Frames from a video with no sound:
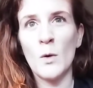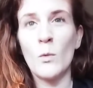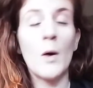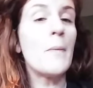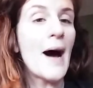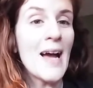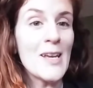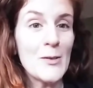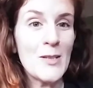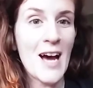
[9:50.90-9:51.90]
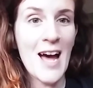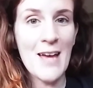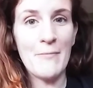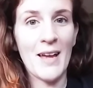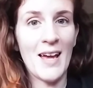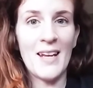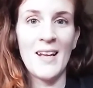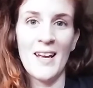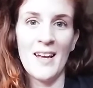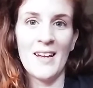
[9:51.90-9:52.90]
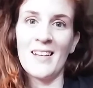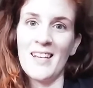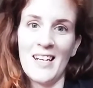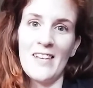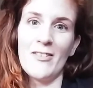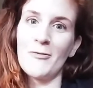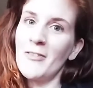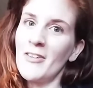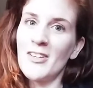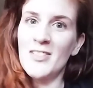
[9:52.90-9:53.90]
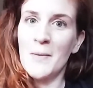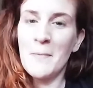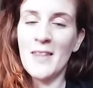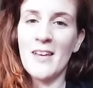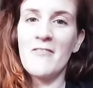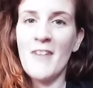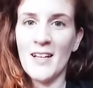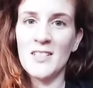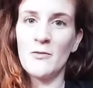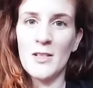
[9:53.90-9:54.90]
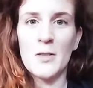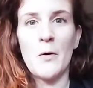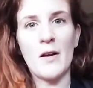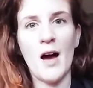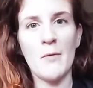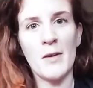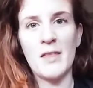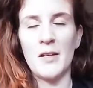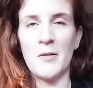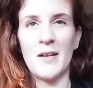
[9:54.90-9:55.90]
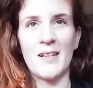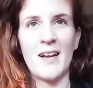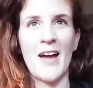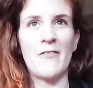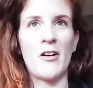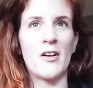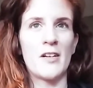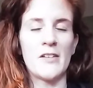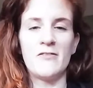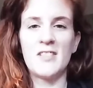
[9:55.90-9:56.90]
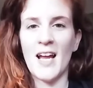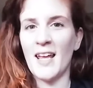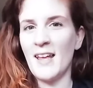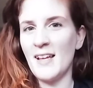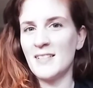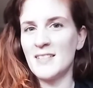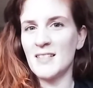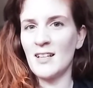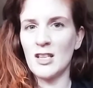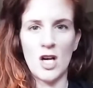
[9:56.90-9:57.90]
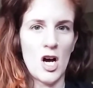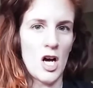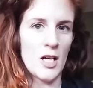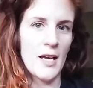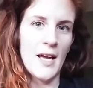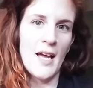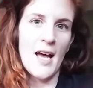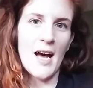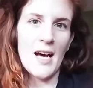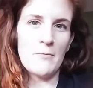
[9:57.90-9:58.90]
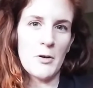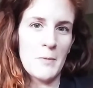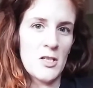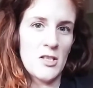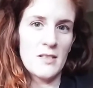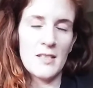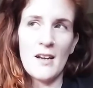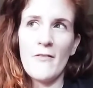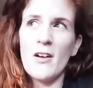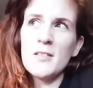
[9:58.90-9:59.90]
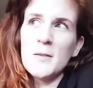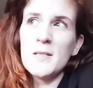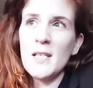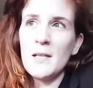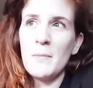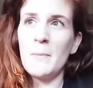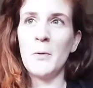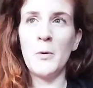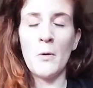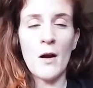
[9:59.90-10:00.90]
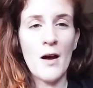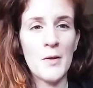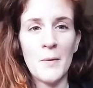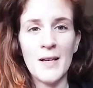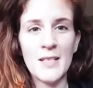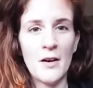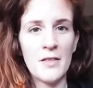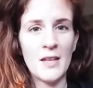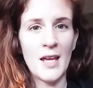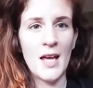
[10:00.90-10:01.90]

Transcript: will buy you time and can even reverse some of the effects of what's going on with you. And I've heard of decades-long remissions. And I've also seen people who are otherwise healthy